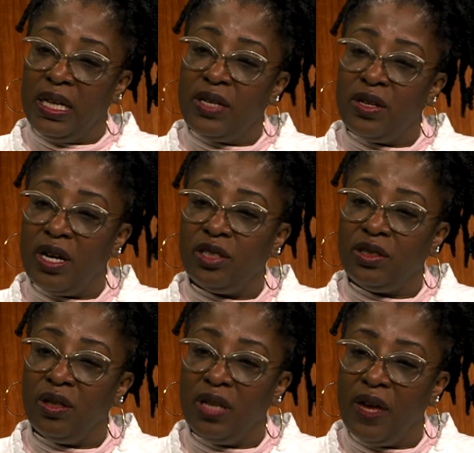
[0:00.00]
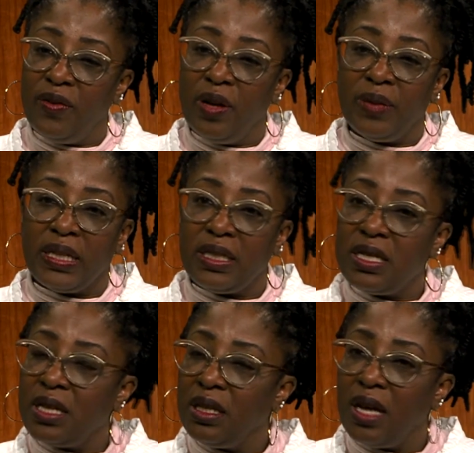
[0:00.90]
international level, I'm like,
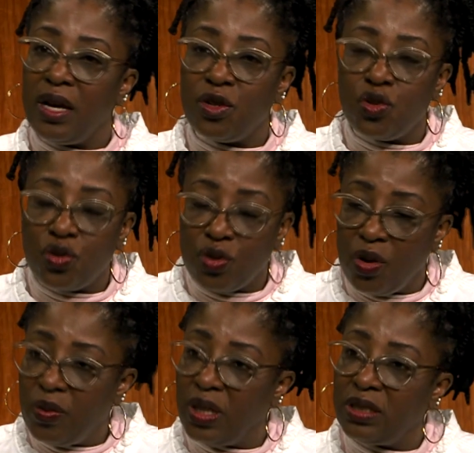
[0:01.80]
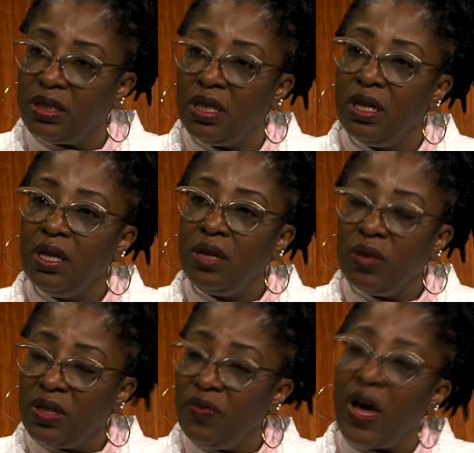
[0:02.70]
this aligns so much
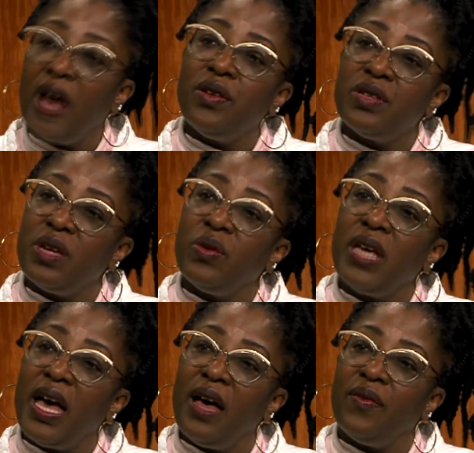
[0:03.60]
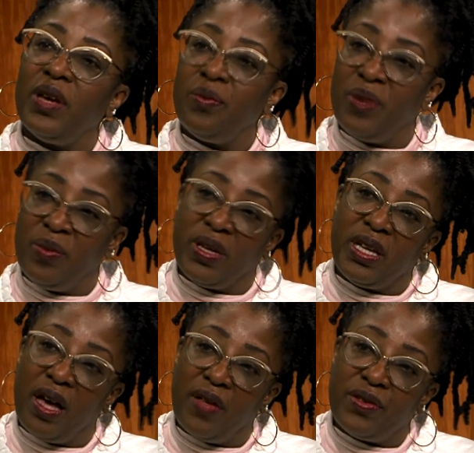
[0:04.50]
with the values that we have in public
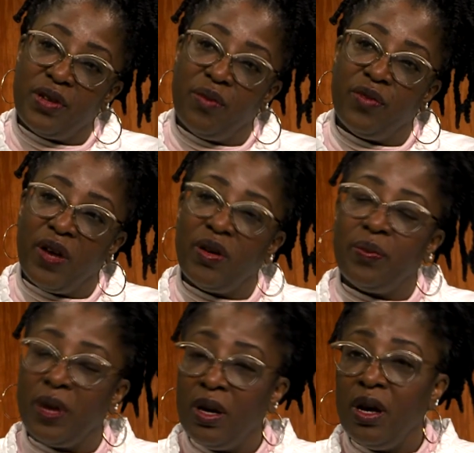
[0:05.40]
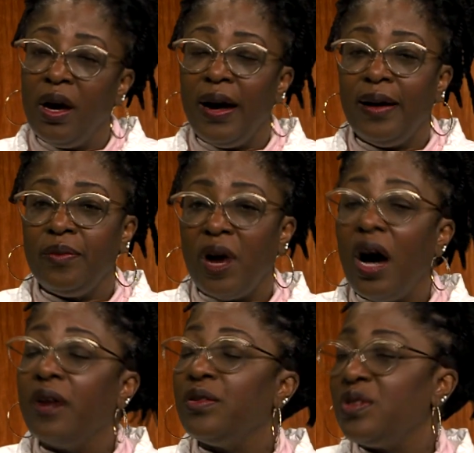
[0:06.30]
health. So I'm very um,
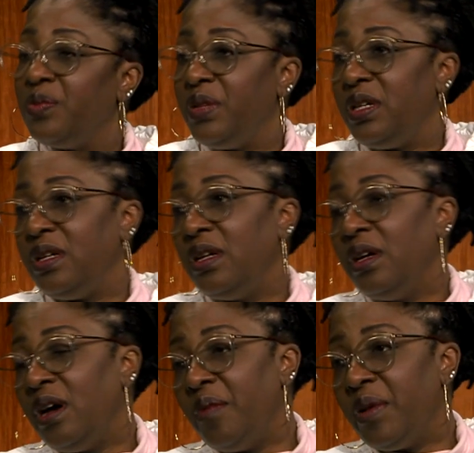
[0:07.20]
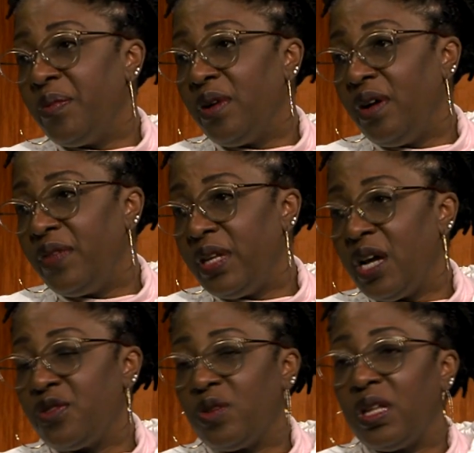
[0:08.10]
honored to be a member of the
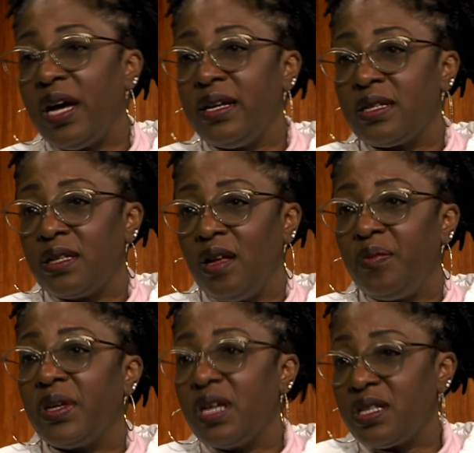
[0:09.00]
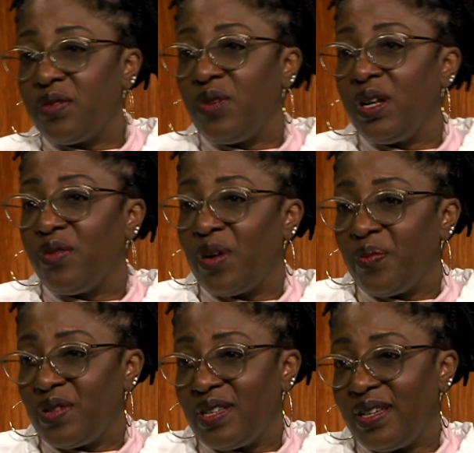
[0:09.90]
Nashua Lions Club because of what it
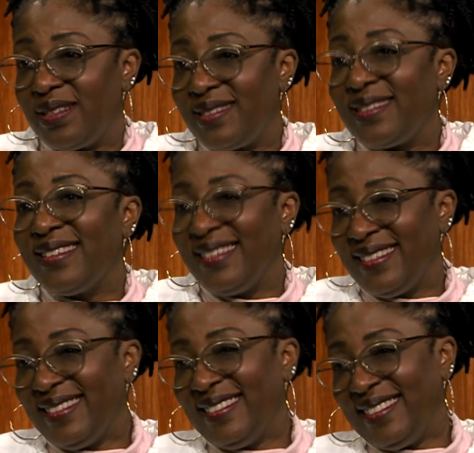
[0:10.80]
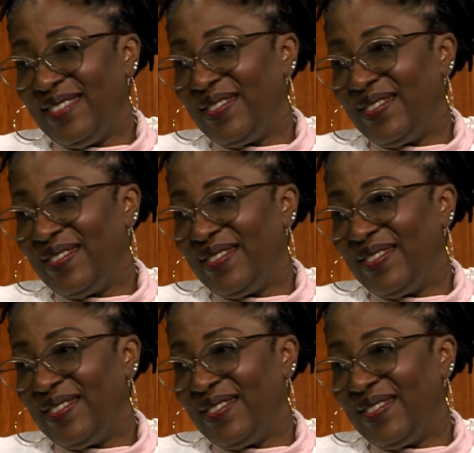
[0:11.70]
represents. So